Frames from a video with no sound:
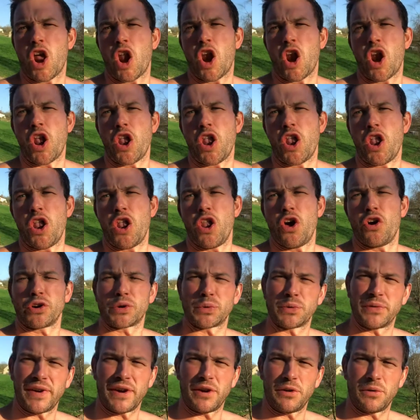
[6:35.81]

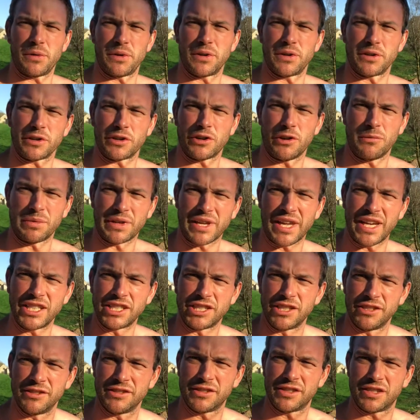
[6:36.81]
not without
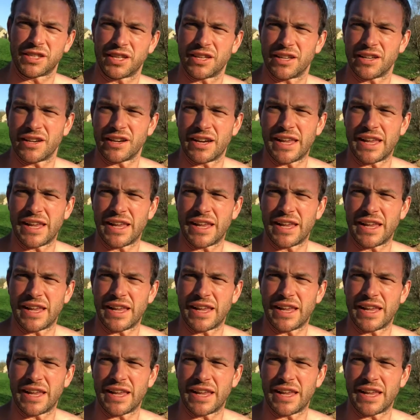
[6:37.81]
complications.